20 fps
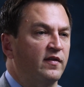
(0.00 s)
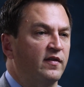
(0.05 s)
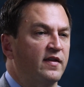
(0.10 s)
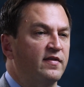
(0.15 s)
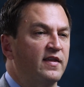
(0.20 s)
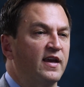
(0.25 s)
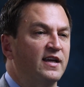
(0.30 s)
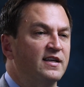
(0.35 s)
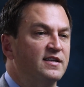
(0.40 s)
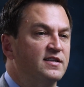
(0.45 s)
that
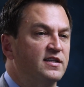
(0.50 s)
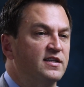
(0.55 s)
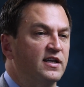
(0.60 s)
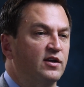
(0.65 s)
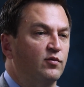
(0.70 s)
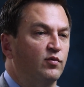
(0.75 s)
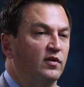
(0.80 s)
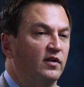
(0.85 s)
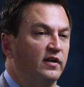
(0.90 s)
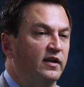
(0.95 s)
they can
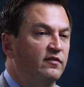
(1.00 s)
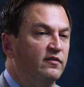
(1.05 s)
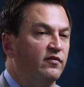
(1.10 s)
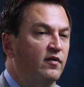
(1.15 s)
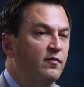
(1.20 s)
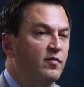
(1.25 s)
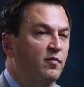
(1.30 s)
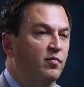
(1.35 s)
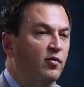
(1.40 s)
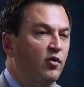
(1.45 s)
seek relief
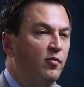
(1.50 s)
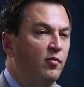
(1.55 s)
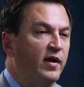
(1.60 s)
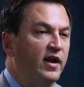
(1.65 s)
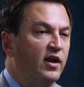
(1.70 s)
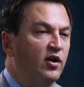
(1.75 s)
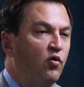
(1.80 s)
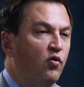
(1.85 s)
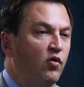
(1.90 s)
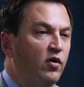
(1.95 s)
from the
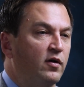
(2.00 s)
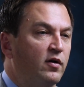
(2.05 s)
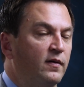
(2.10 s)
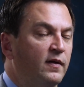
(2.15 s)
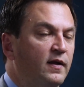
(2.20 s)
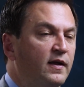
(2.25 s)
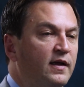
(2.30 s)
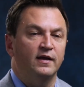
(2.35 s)
probate court